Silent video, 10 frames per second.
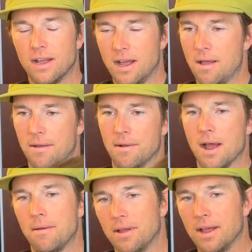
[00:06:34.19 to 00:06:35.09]

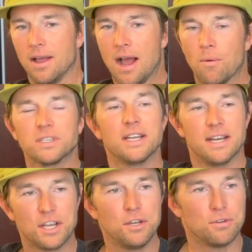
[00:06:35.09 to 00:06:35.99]
I wasn't
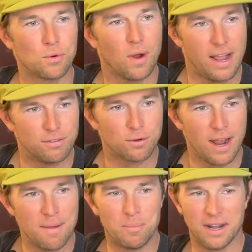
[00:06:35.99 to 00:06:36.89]
in huge waves,
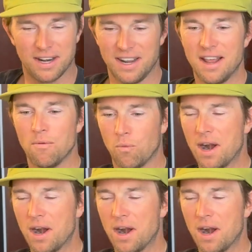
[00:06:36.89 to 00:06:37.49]
right? But when